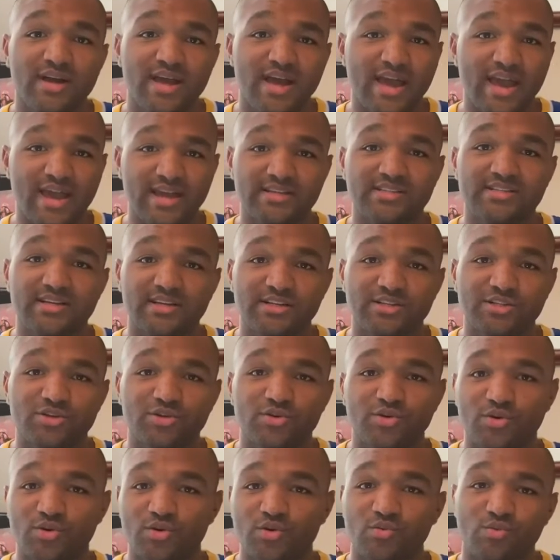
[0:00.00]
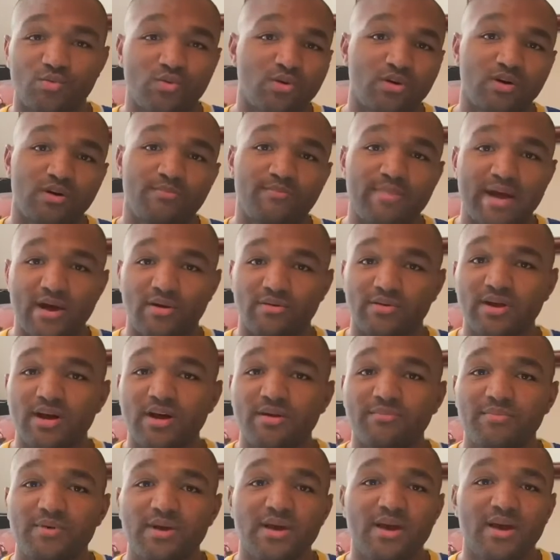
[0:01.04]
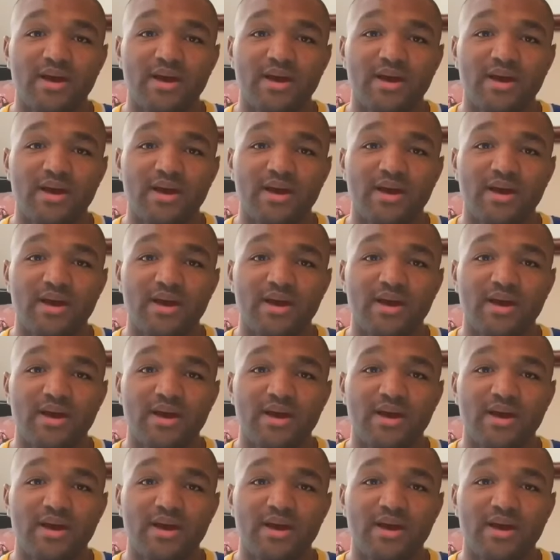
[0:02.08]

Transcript: Ace and his crew were bound up,